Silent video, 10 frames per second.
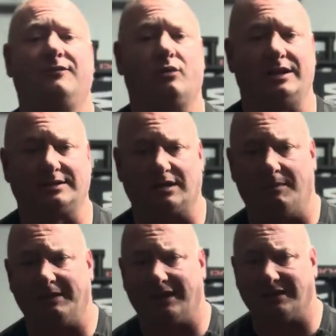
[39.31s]
for that's
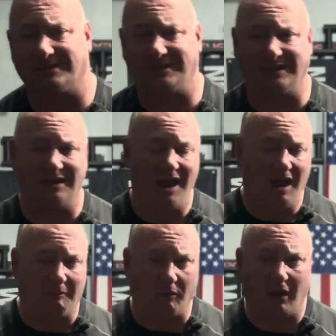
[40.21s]
coming in. See,
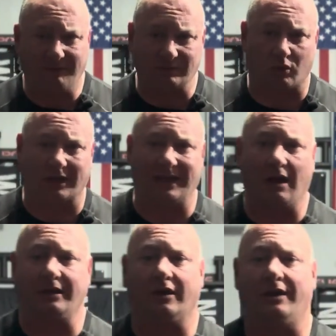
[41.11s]
my wife is working
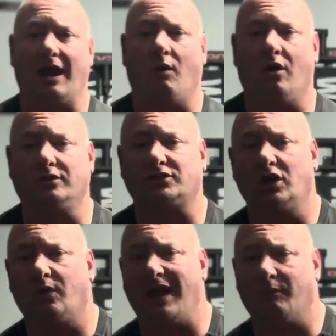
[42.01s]
out in here now
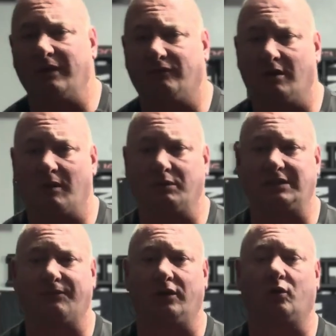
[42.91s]
also, and we've come up with
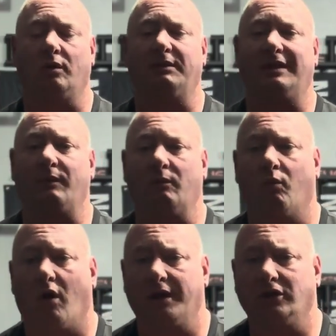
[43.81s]
different equipment that we
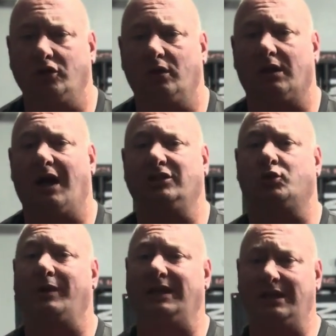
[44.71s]
want to utilize,
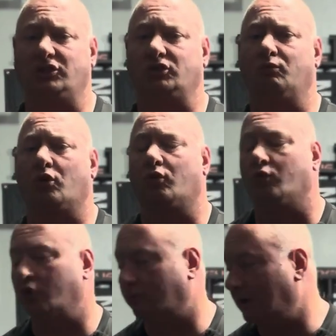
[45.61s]
so we needed some more
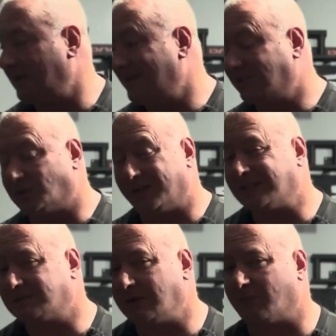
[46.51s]
room. So we
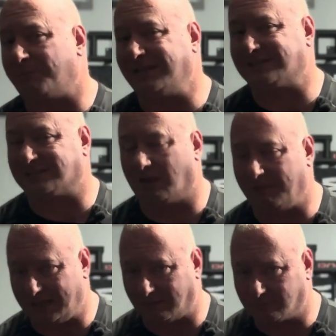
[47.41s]
got some different pieces
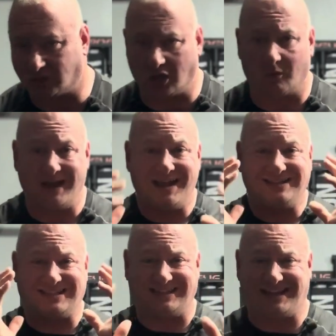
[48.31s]
coming in. So
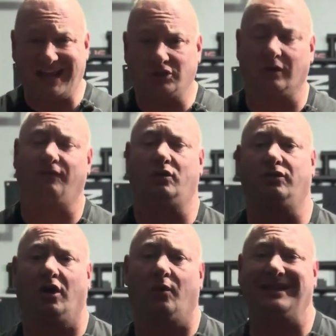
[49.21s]
today's review
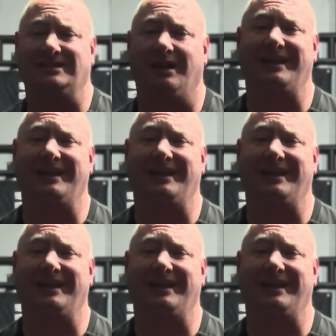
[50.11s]
though is on